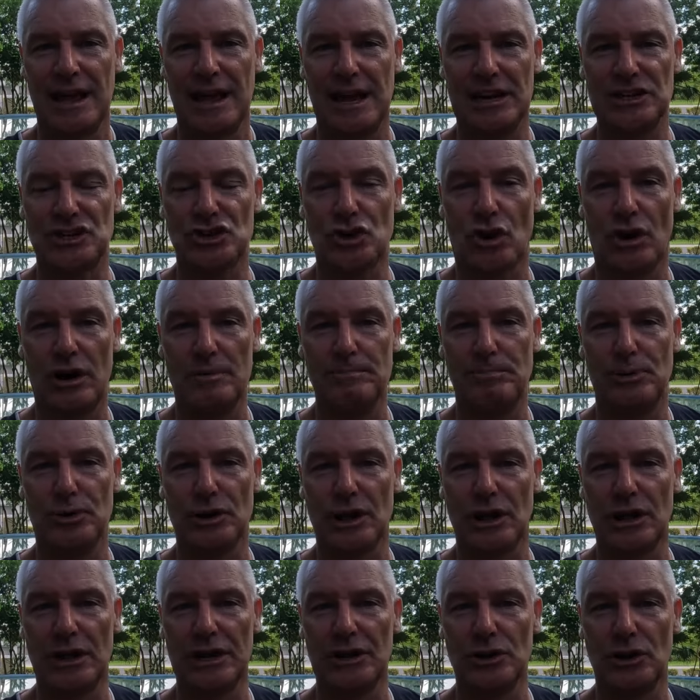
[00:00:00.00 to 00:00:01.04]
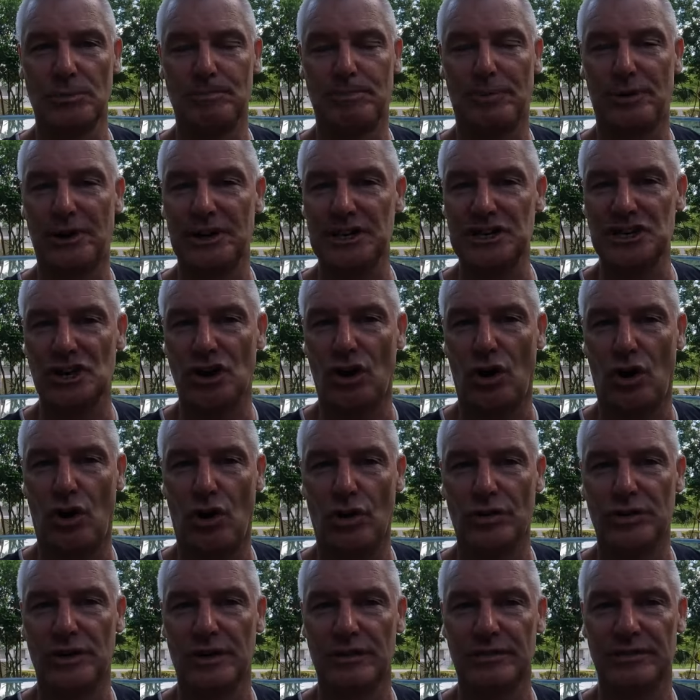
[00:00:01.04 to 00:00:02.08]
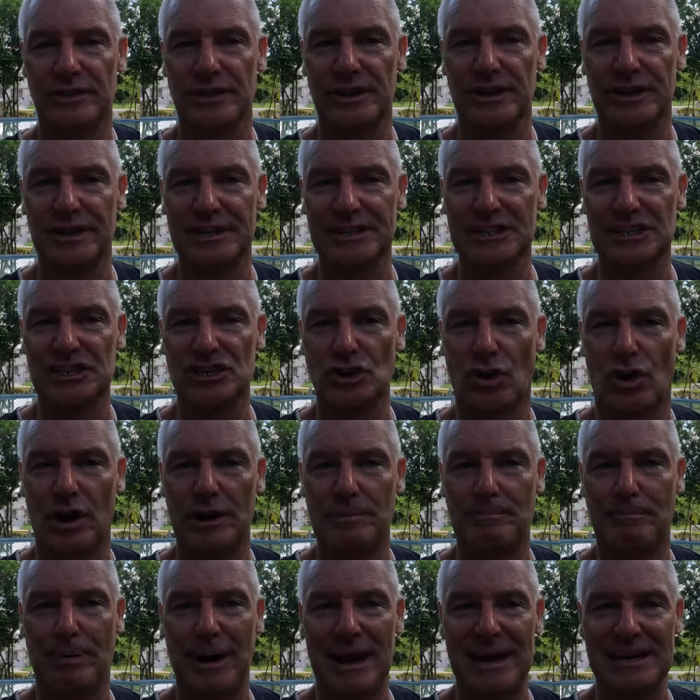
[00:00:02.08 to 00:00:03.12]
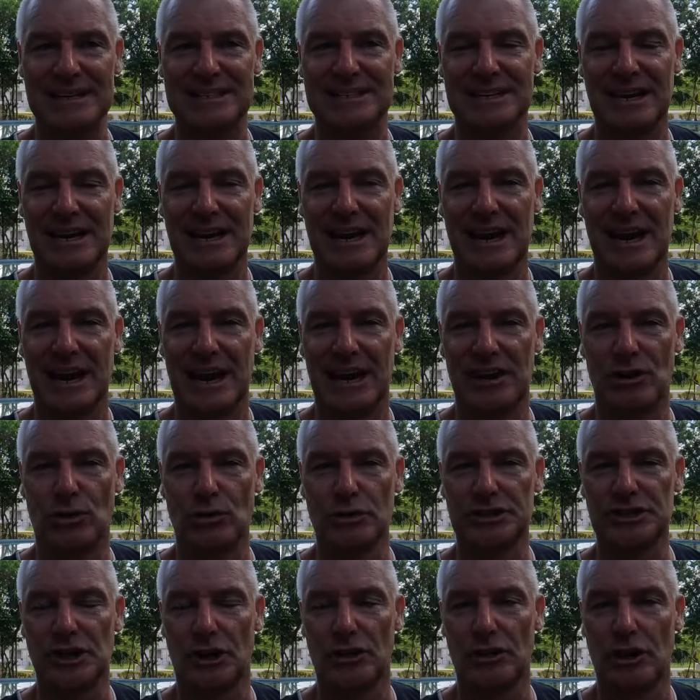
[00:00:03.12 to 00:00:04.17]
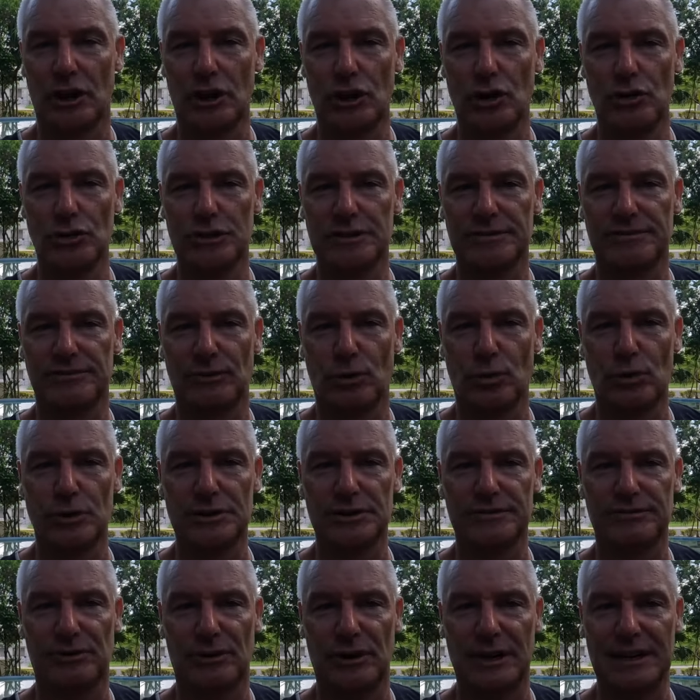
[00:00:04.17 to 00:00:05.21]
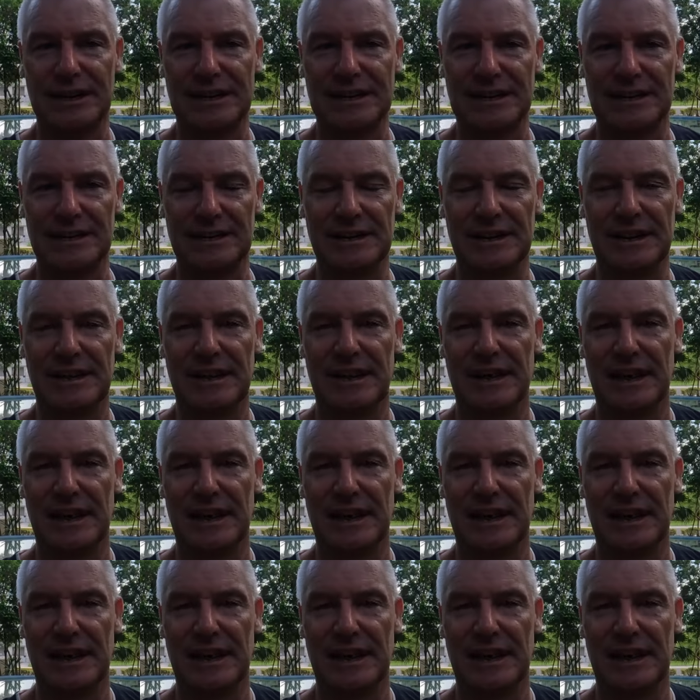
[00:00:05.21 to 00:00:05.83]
and try and put a little pressure on the inside backs and also the loose forwards for England.